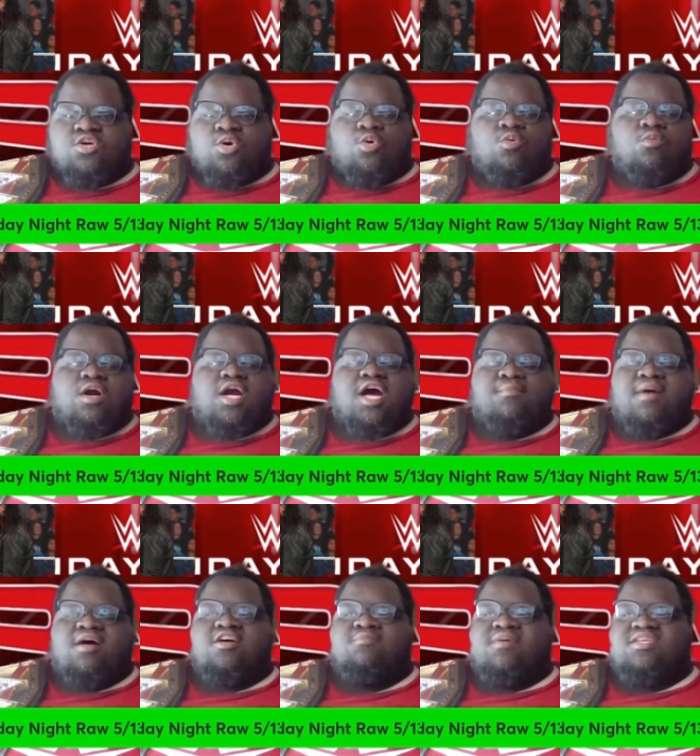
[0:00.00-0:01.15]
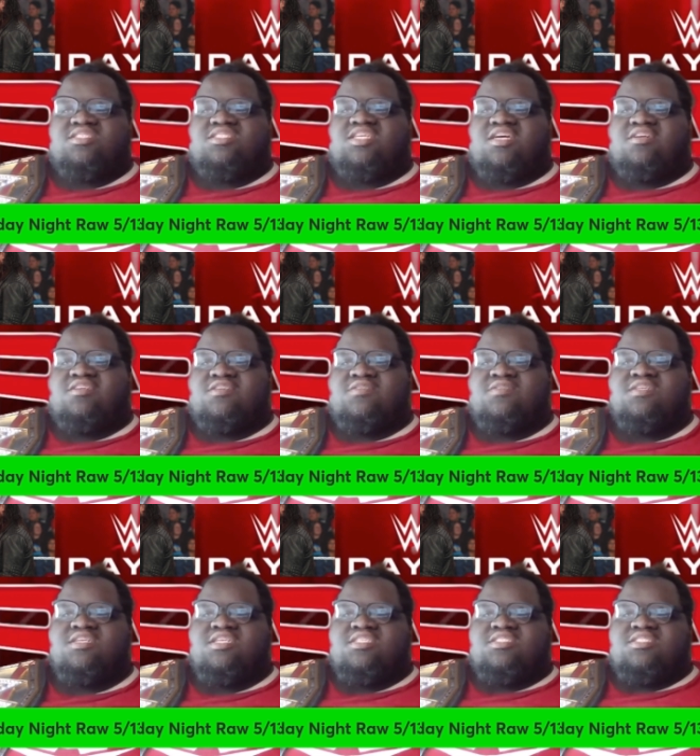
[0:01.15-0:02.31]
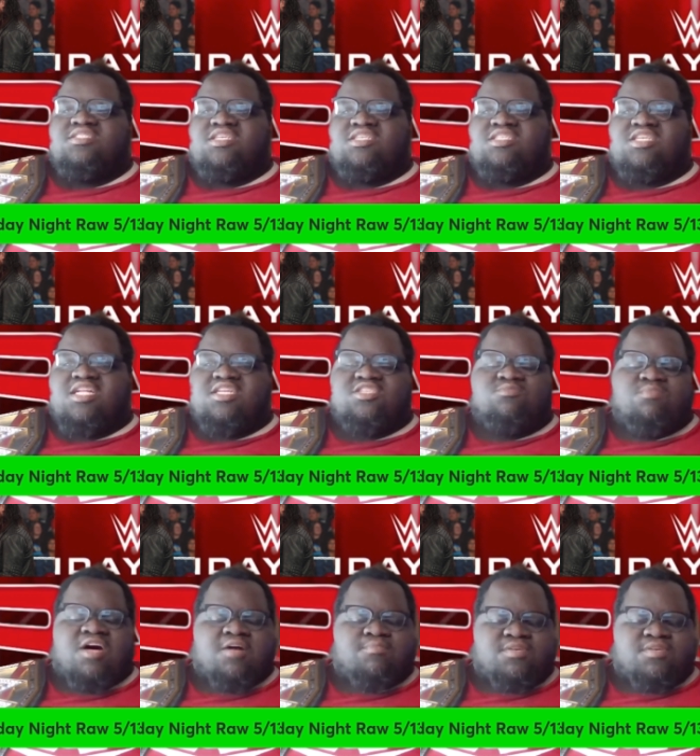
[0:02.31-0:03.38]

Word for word: who will come out and basically tell him to shut his mouth.